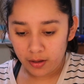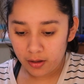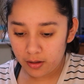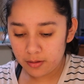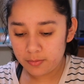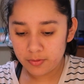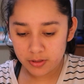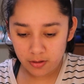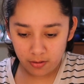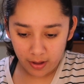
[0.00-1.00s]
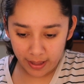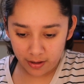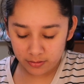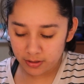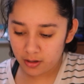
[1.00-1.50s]

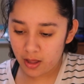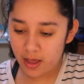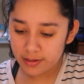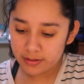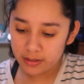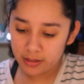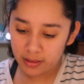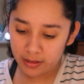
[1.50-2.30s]
I also got